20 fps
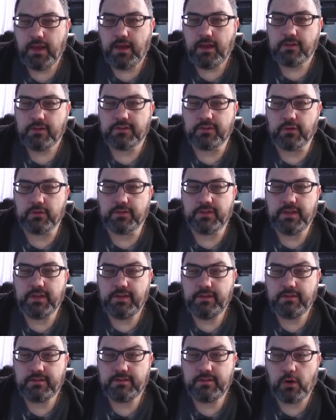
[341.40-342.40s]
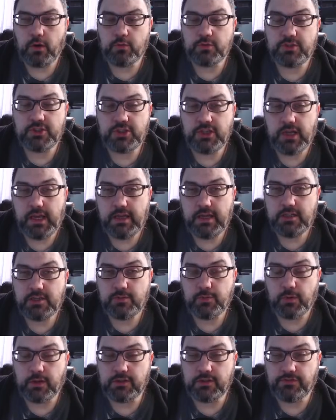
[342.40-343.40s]
So things don't change
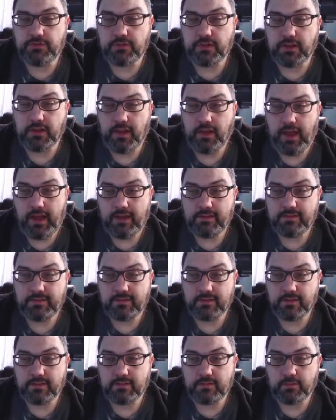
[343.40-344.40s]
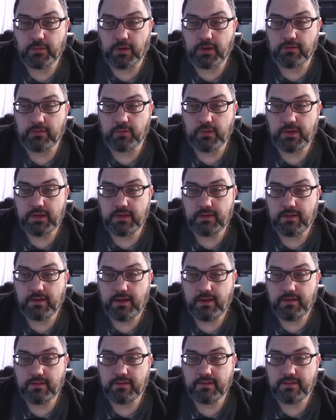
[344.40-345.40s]
much for the last 6 months. We get
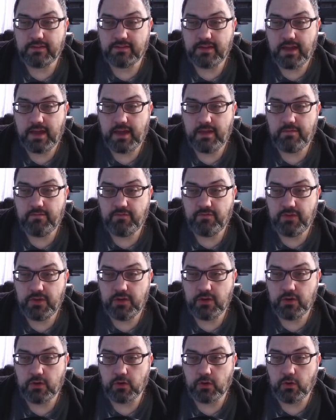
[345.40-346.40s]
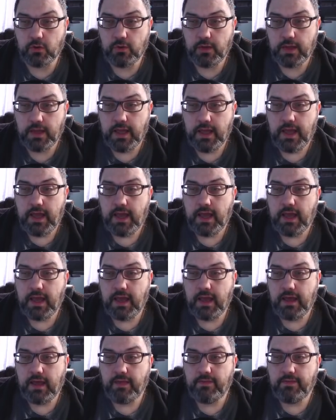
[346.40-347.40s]
kind of the same view.
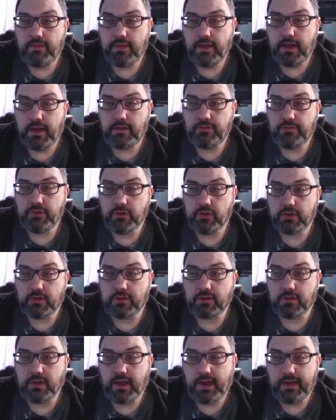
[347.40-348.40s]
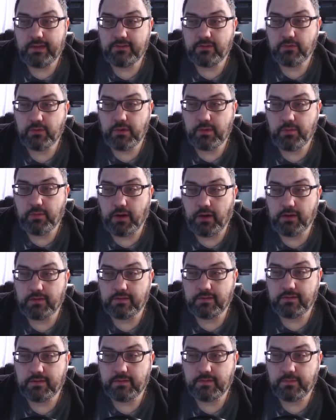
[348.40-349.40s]
And then if you look at the last 3
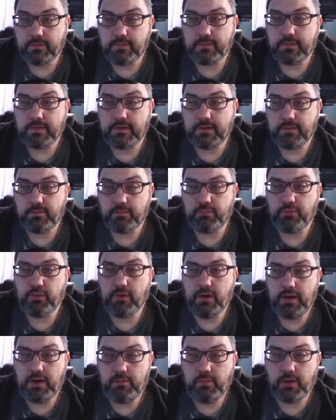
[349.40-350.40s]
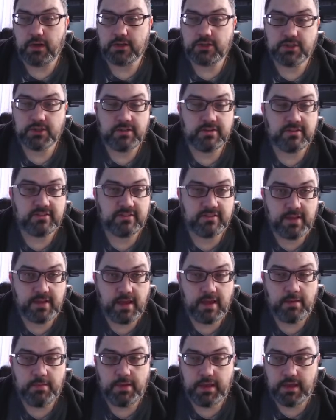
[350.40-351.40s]
months, pretty much the
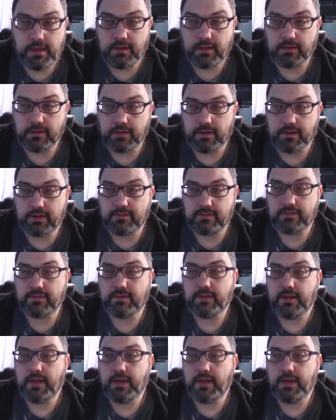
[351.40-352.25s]
same hit list.